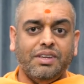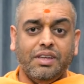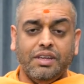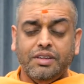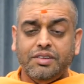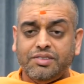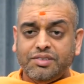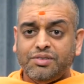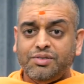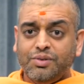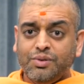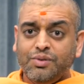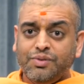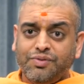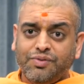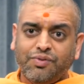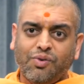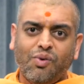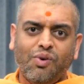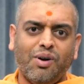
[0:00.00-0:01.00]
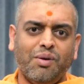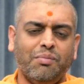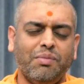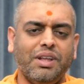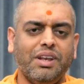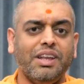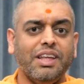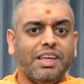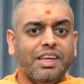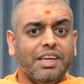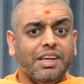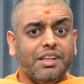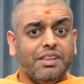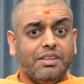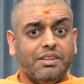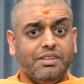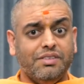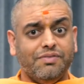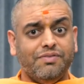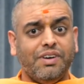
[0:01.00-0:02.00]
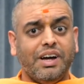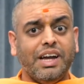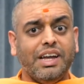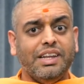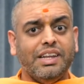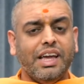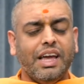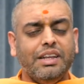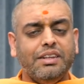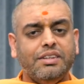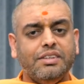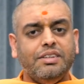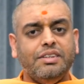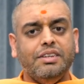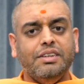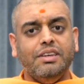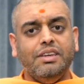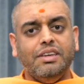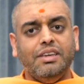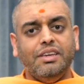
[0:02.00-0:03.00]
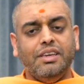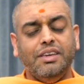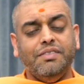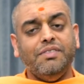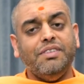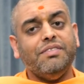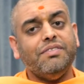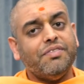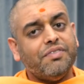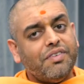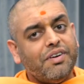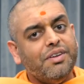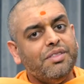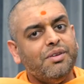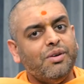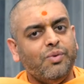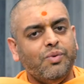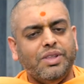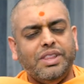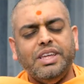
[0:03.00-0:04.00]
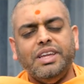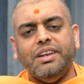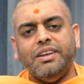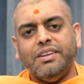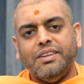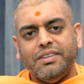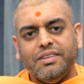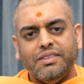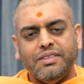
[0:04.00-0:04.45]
his true form, and the divine entity even further within.